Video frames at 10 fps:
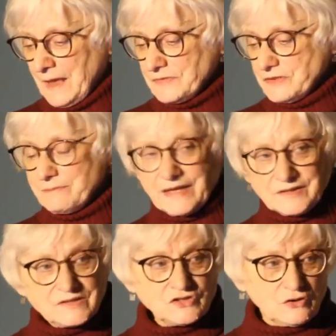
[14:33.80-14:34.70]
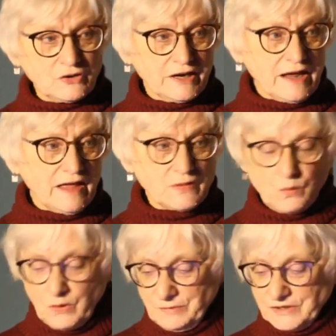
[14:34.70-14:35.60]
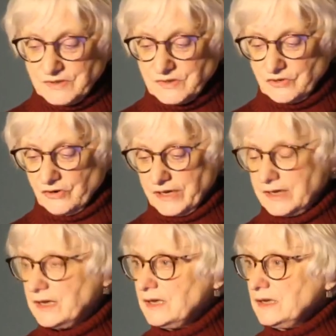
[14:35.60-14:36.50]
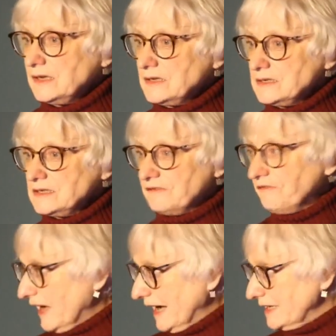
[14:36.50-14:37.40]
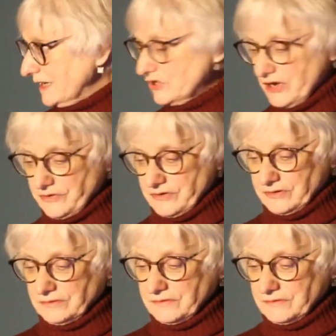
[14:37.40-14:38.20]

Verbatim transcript: The men's story and the woman's story define each other,